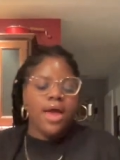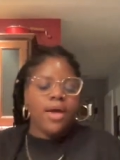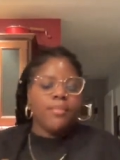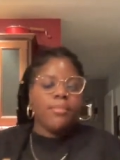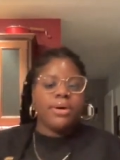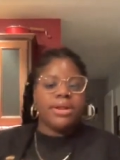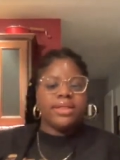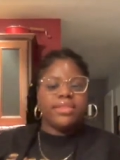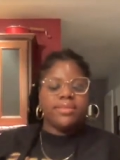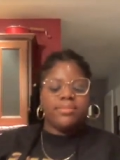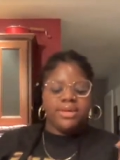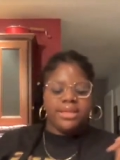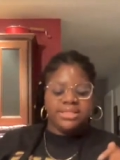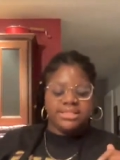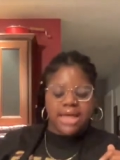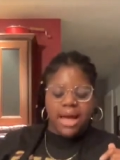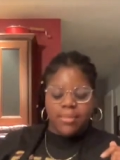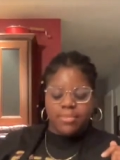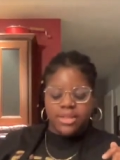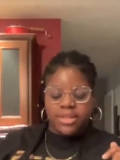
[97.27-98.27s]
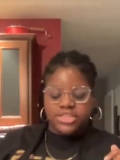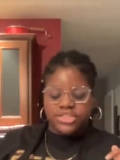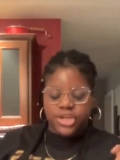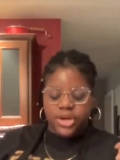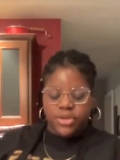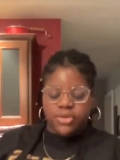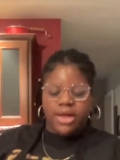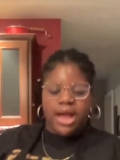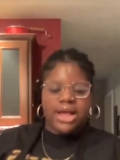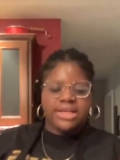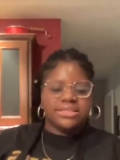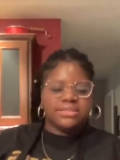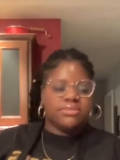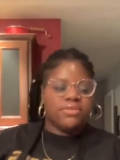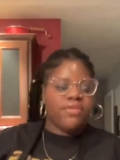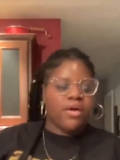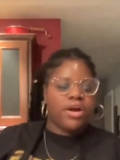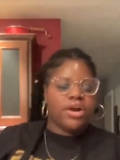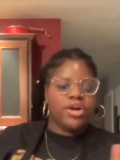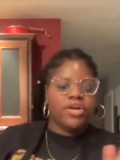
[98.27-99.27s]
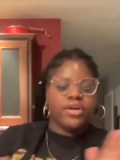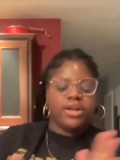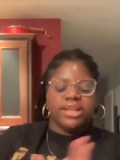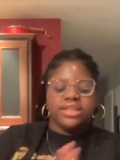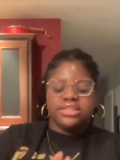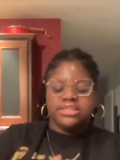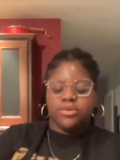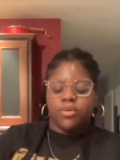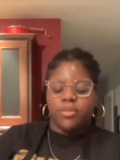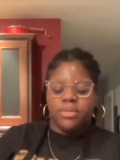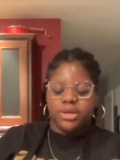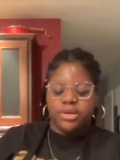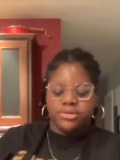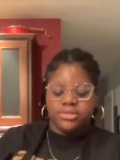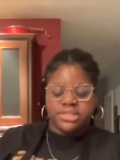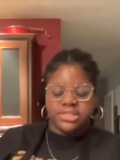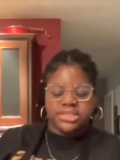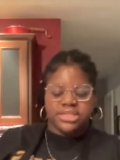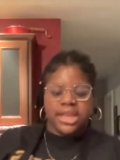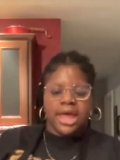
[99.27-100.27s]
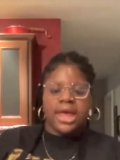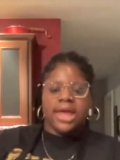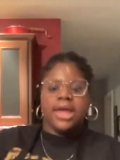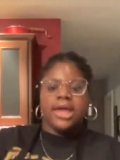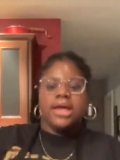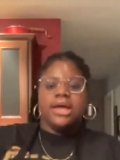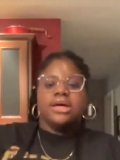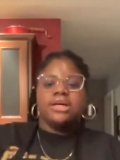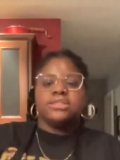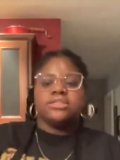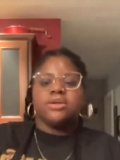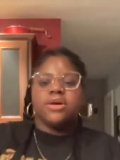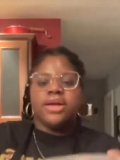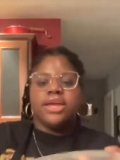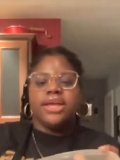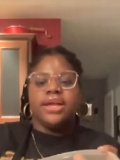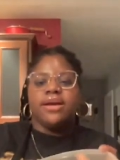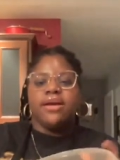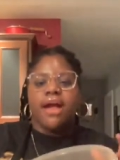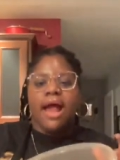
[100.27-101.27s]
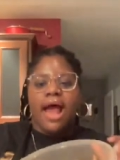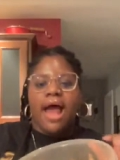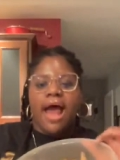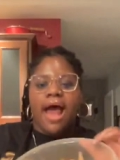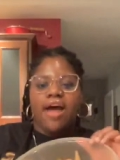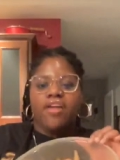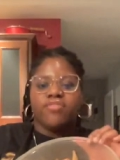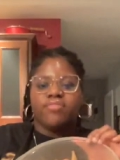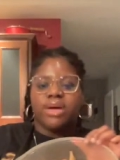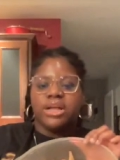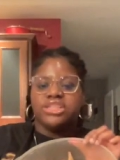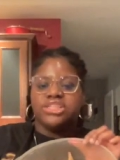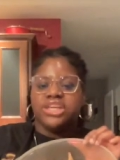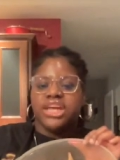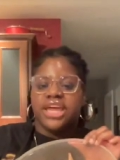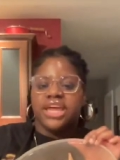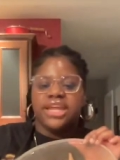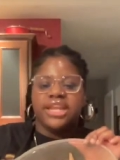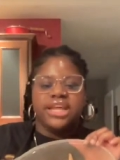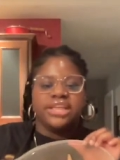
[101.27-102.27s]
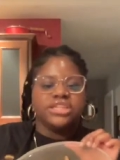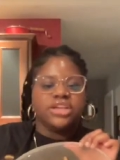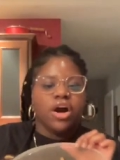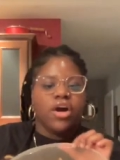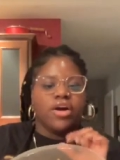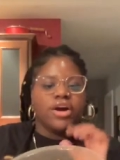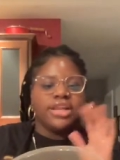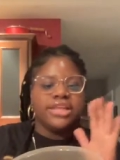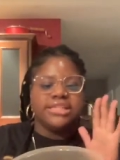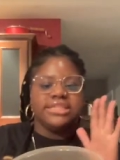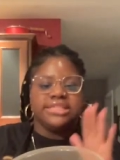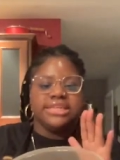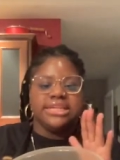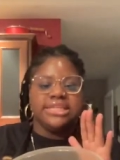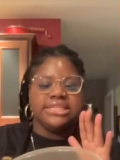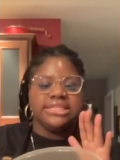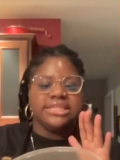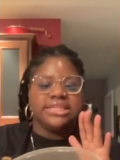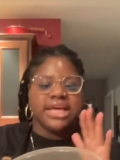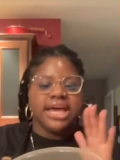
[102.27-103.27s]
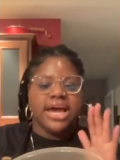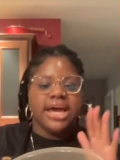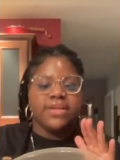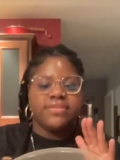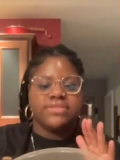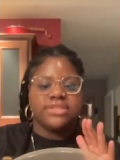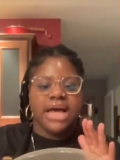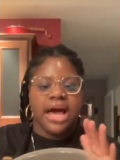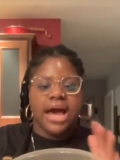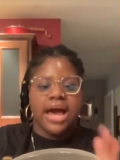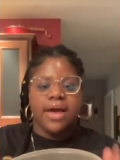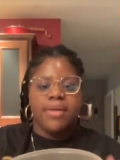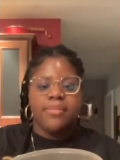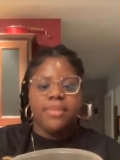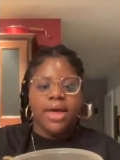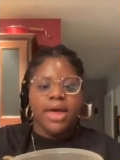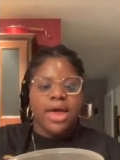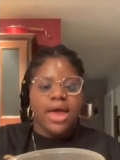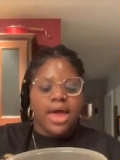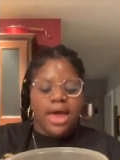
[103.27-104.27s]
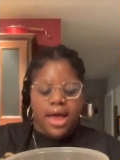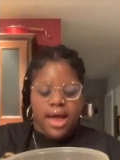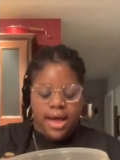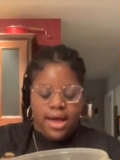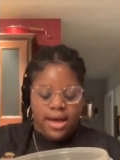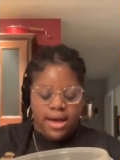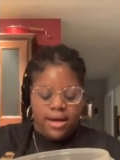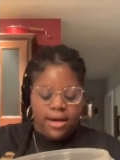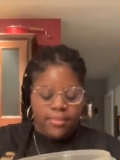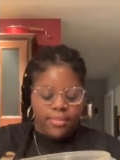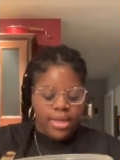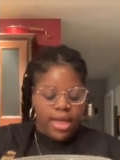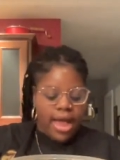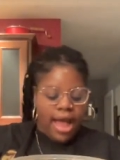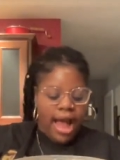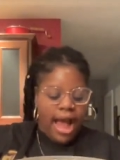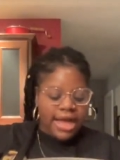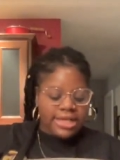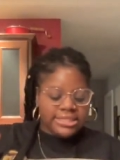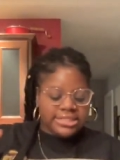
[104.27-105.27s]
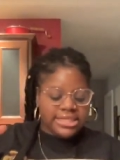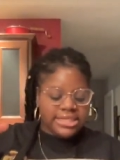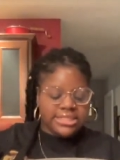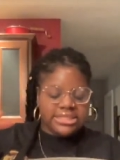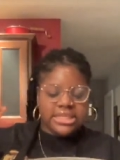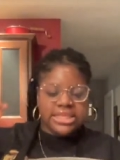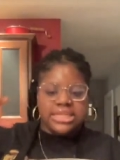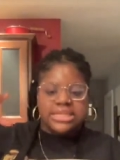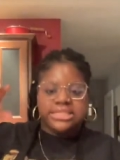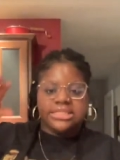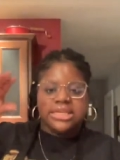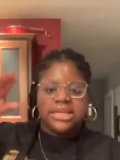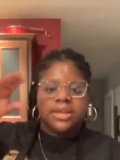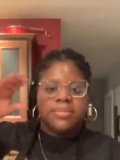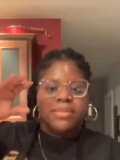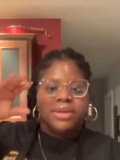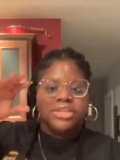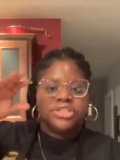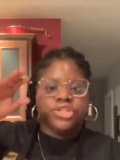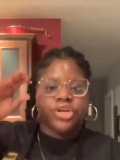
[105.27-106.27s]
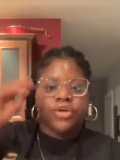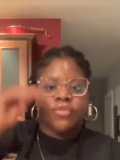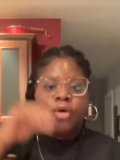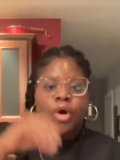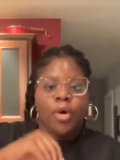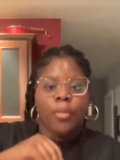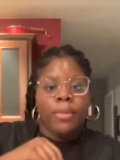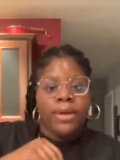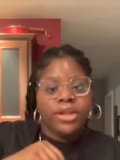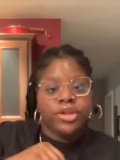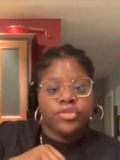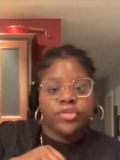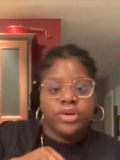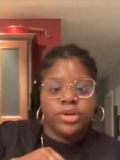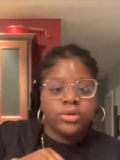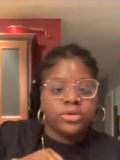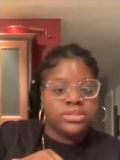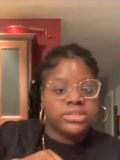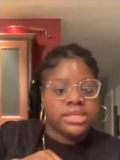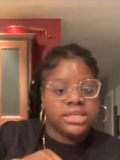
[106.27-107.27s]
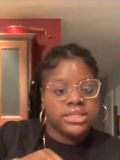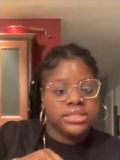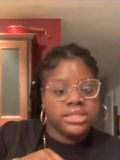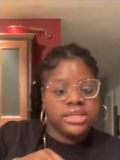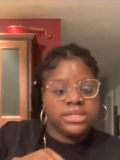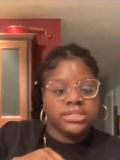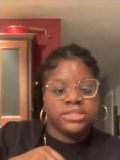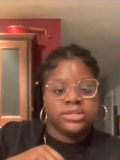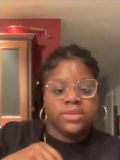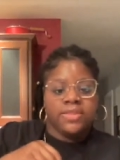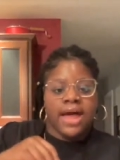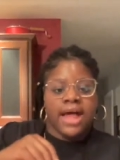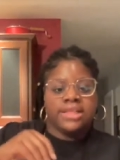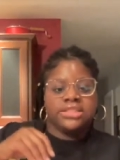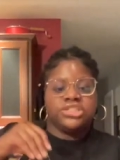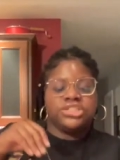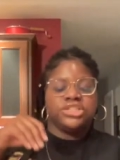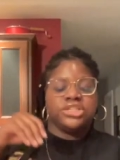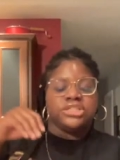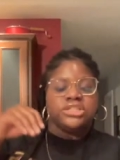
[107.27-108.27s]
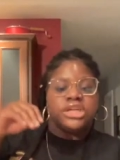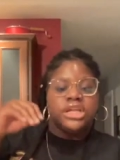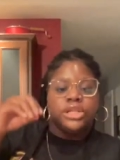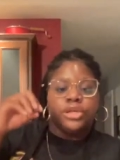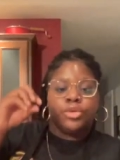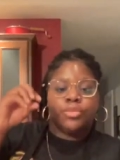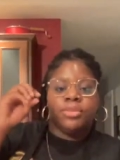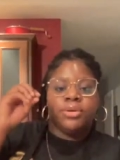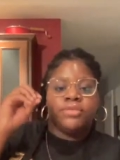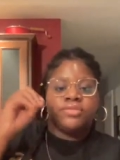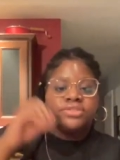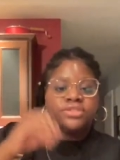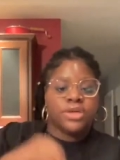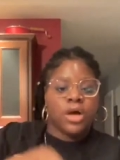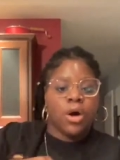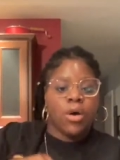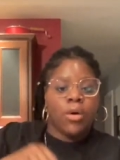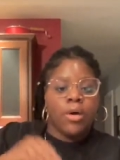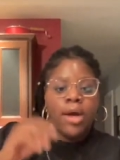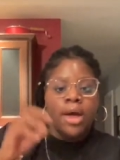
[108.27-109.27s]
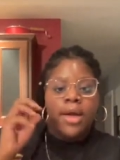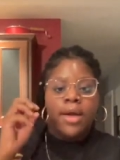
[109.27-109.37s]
But in the meantime, let's show you guys some of our ingredients that we'll be using tonight. So here I have my chicken. It's already seasoned ahead of time. I seasoned this in a mixture of homemade Creole seasoning. So that's just a little bit of salt,